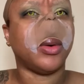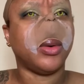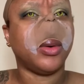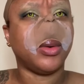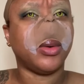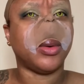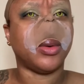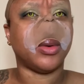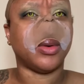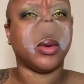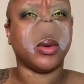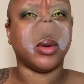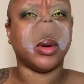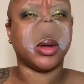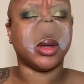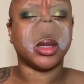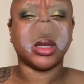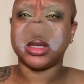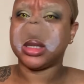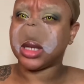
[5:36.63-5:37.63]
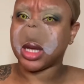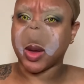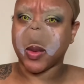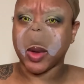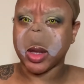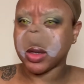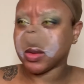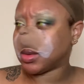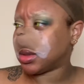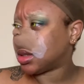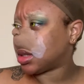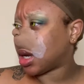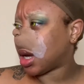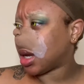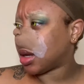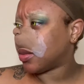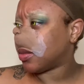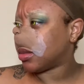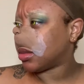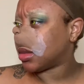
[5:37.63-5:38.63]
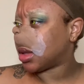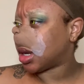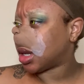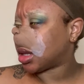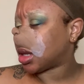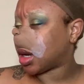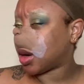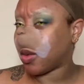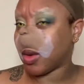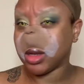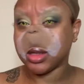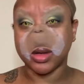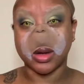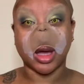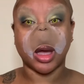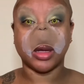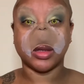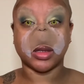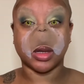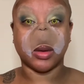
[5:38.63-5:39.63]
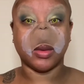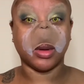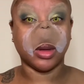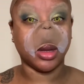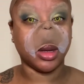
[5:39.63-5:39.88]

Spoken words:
Whew. This took way too much time than I thought it was. Okay, so